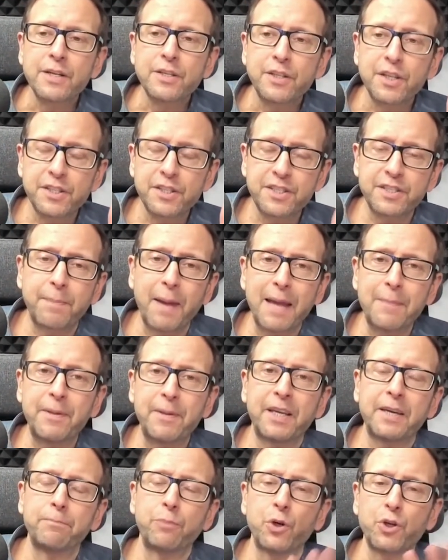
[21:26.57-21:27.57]
this baby
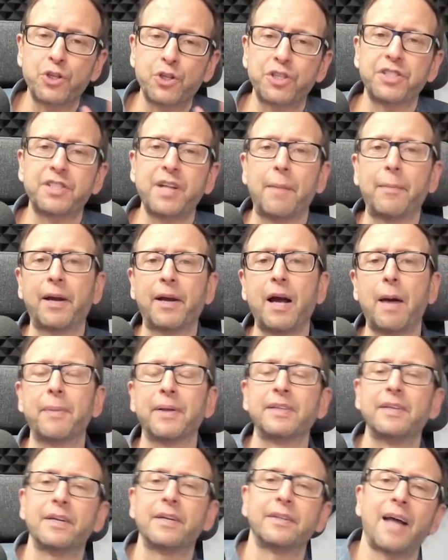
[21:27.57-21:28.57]
can push the stomach up
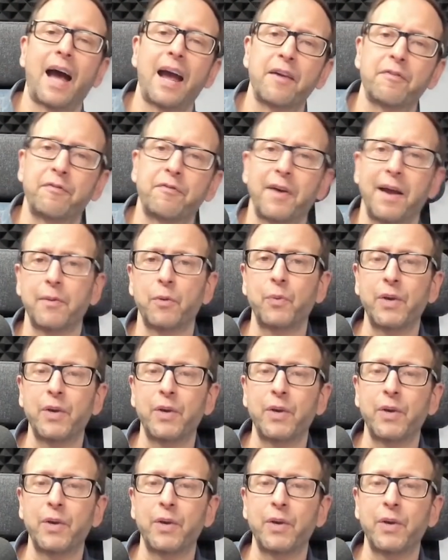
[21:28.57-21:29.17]
into the diaphragm,